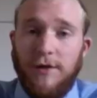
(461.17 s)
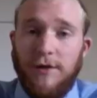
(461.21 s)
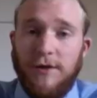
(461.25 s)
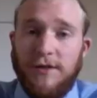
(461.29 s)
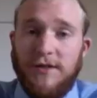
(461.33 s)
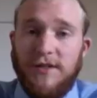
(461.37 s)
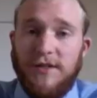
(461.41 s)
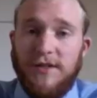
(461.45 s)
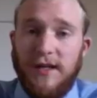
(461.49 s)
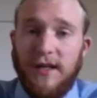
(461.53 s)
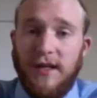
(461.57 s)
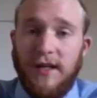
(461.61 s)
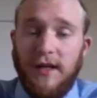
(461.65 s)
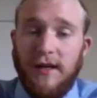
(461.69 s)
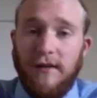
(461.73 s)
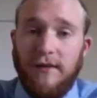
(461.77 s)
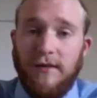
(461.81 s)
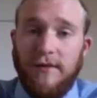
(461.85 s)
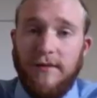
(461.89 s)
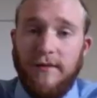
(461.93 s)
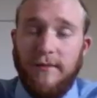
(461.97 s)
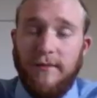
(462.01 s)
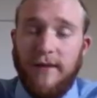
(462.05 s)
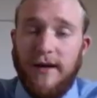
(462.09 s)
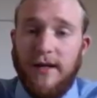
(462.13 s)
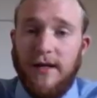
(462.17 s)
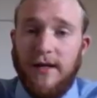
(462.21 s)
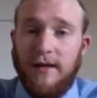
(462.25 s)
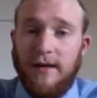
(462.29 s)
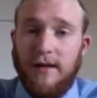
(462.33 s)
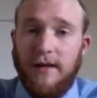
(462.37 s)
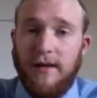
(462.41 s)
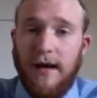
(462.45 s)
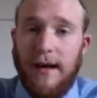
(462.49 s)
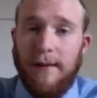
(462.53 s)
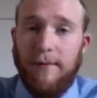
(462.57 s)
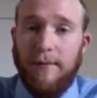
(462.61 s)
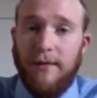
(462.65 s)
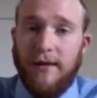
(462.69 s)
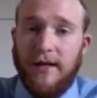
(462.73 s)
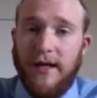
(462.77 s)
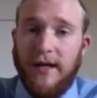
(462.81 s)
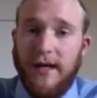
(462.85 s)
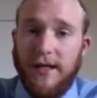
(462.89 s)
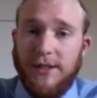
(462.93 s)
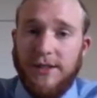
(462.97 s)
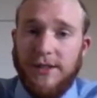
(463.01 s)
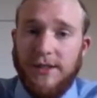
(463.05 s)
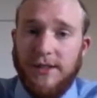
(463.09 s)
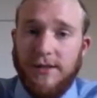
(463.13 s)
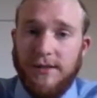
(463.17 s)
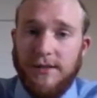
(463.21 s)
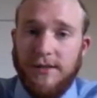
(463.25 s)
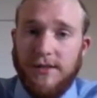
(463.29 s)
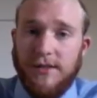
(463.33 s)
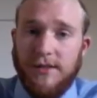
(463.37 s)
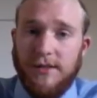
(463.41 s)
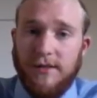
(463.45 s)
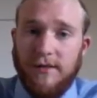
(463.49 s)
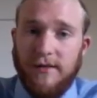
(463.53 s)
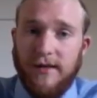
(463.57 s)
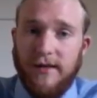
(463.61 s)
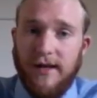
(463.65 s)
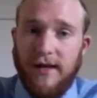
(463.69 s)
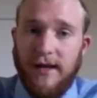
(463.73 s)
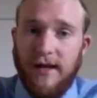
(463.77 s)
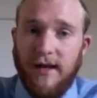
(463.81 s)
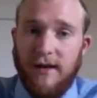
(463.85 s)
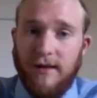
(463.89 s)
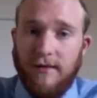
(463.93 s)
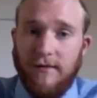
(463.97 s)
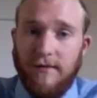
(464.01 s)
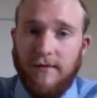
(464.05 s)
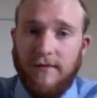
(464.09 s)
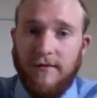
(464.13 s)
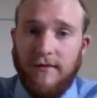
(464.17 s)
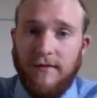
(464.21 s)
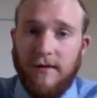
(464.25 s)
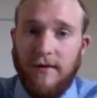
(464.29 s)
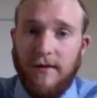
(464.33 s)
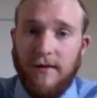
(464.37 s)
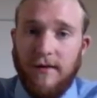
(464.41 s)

seeing the many applications that have